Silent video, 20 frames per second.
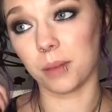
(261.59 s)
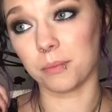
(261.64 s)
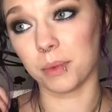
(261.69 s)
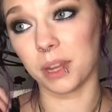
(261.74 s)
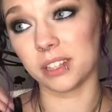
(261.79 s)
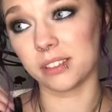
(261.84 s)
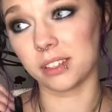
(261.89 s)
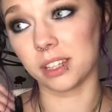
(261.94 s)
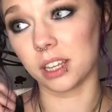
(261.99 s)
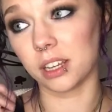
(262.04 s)

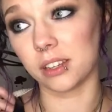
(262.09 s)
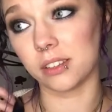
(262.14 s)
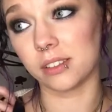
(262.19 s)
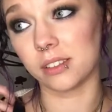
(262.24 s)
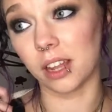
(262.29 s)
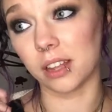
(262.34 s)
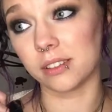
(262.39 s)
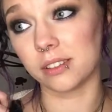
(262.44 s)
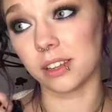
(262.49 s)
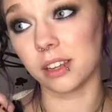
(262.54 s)
my skin is
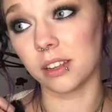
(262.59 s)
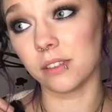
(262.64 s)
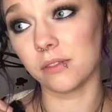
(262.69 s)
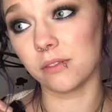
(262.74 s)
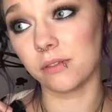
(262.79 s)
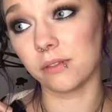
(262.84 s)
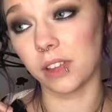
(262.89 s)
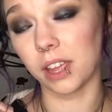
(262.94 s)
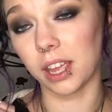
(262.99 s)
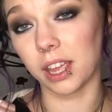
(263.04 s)
sensitive
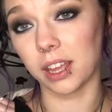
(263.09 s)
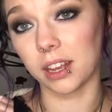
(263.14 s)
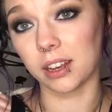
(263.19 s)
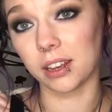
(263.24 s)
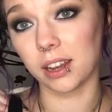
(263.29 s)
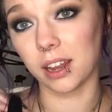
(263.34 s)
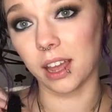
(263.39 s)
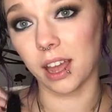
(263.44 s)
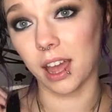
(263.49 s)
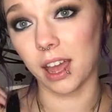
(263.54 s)

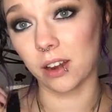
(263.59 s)
and